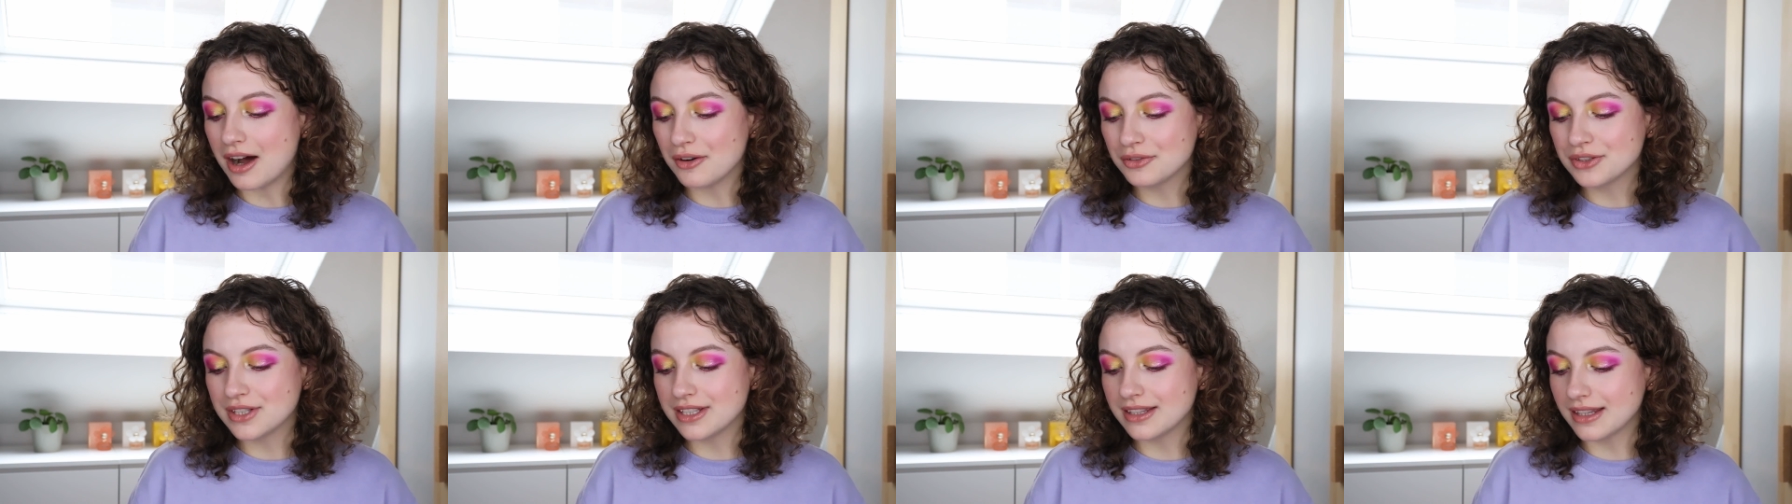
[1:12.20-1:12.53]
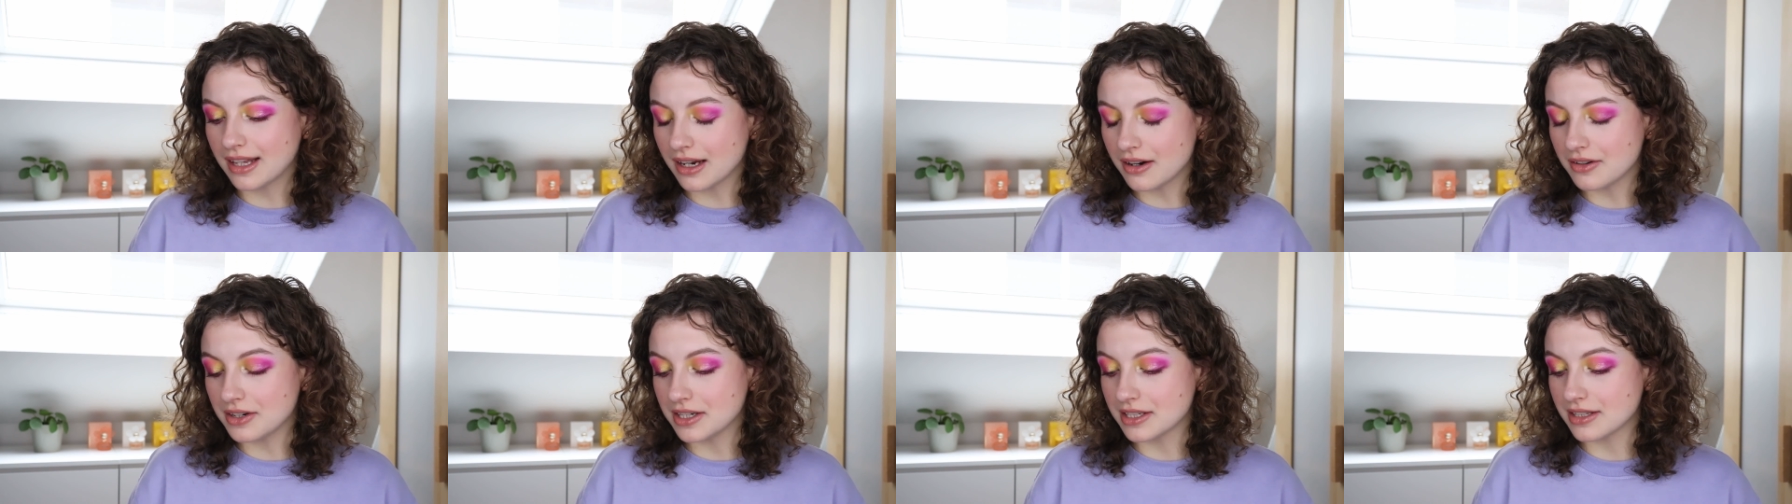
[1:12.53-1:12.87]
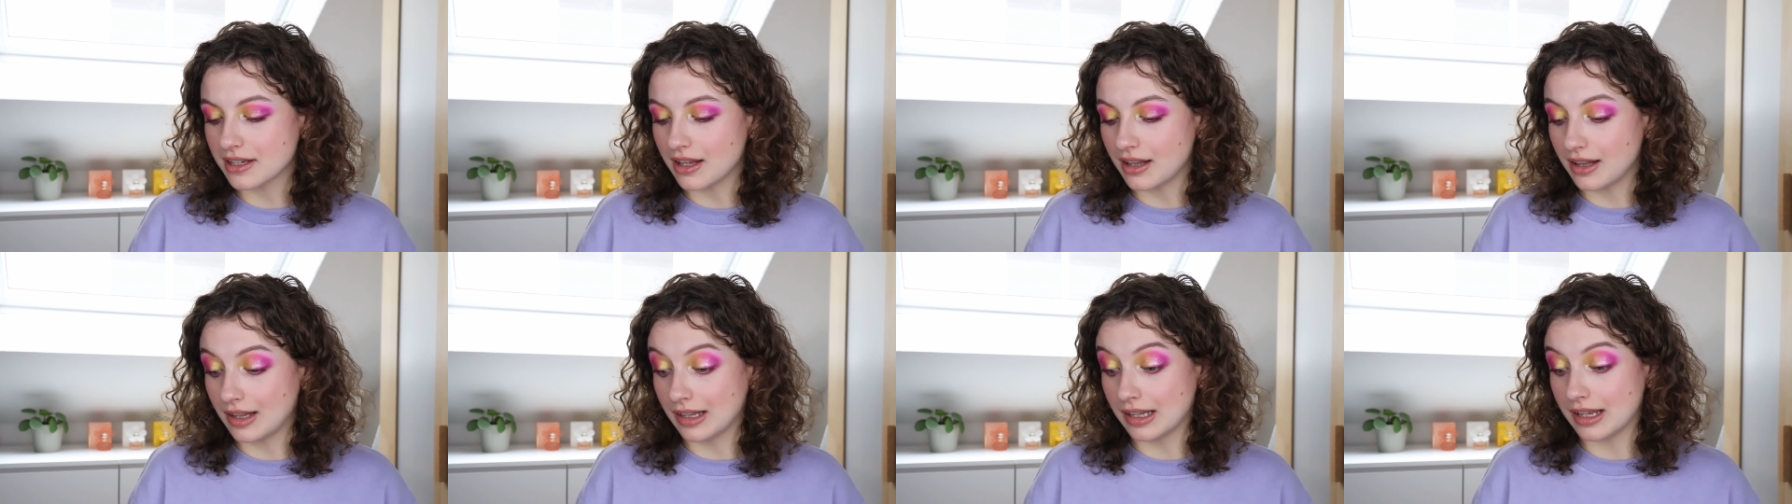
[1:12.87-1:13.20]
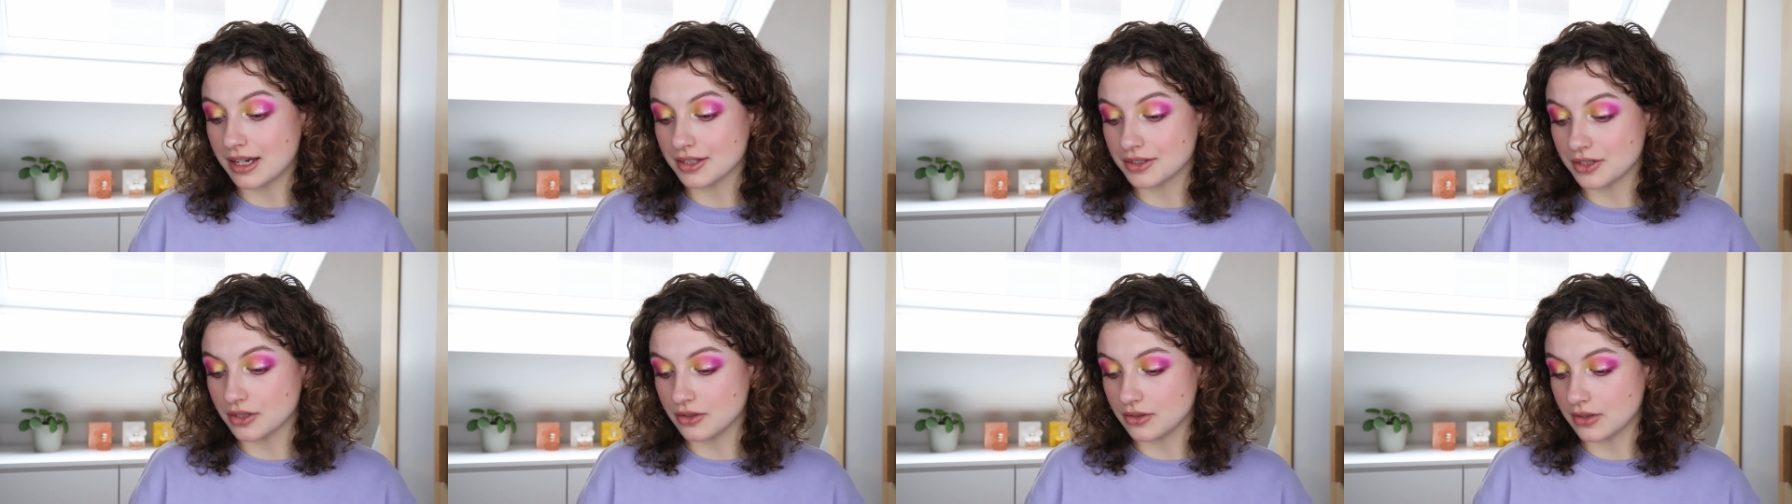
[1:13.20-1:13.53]
Often there is a
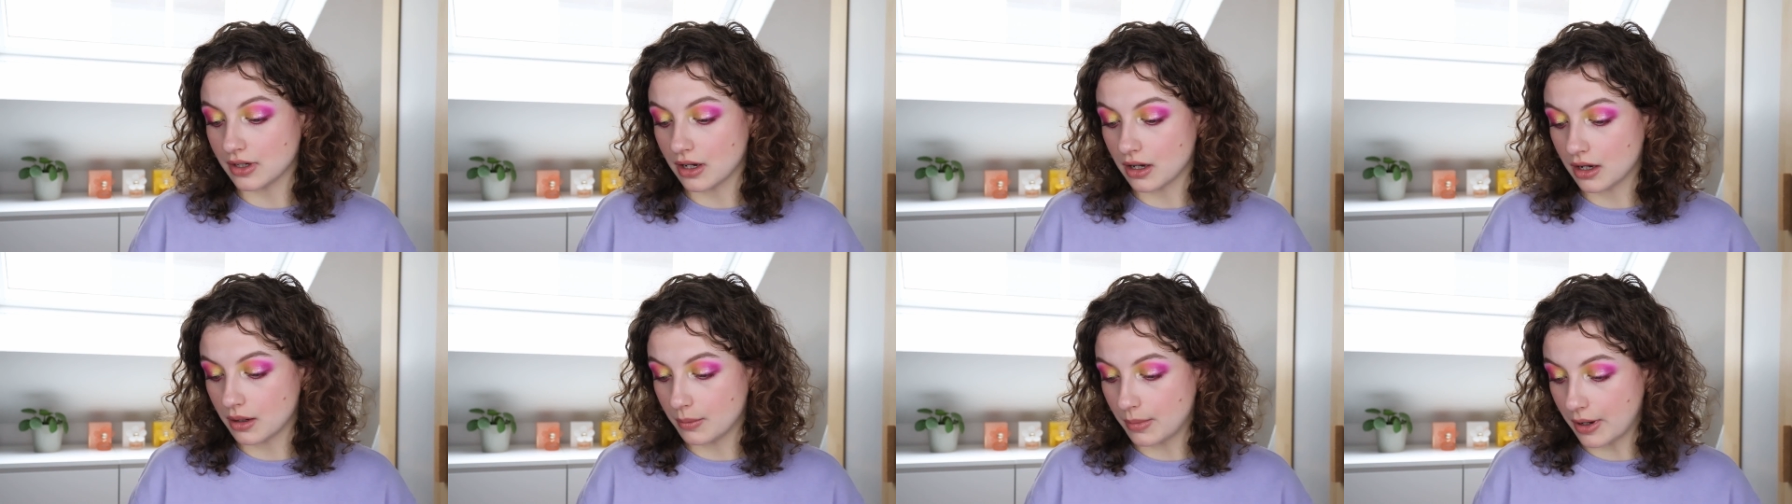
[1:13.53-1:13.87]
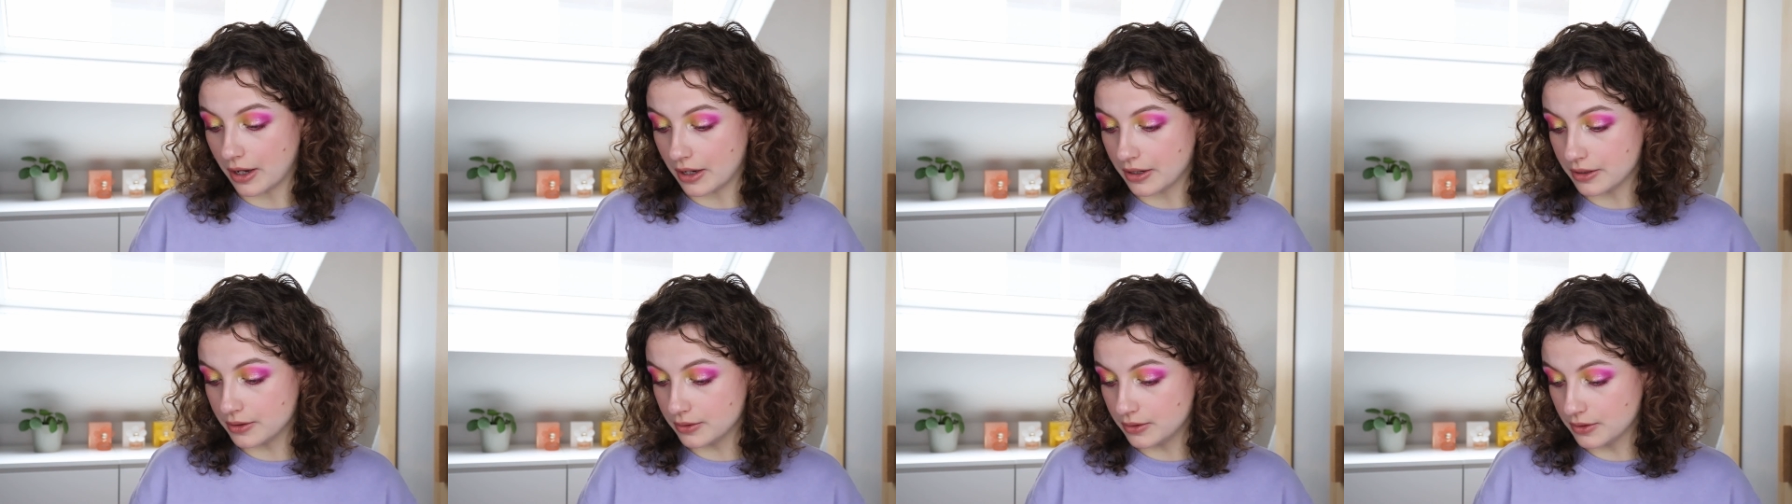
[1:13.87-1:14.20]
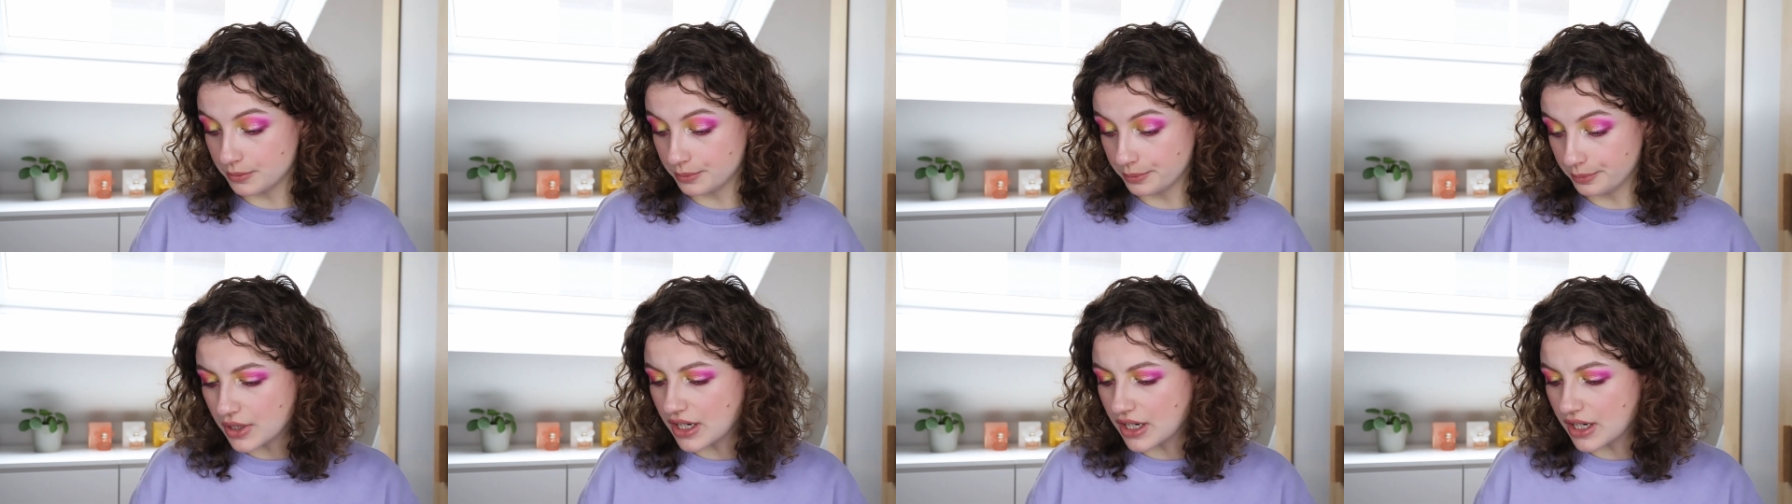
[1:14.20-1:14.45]
lot to talk about,